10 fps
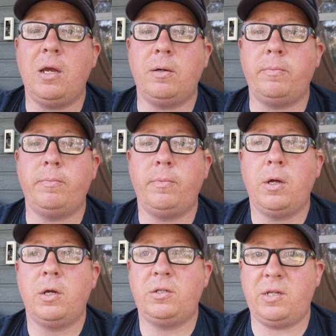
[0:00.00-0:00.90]
him
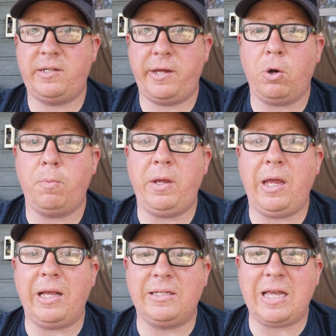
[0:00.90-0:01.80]
to tell
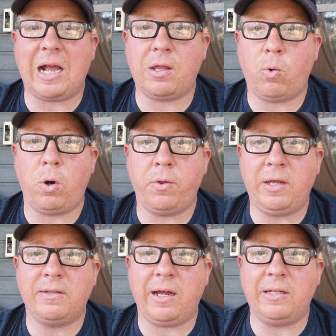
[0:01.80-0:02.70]
me exactly where
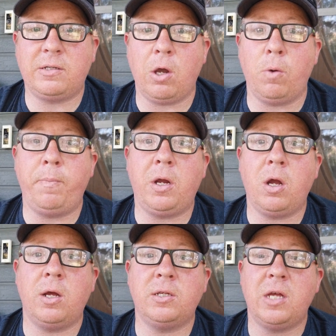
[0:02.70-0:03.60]
these lights go,
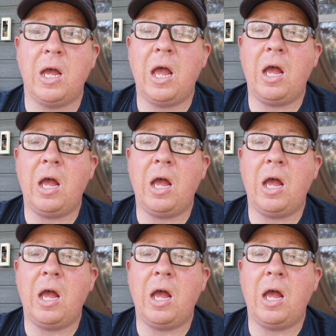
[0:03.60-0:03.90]
because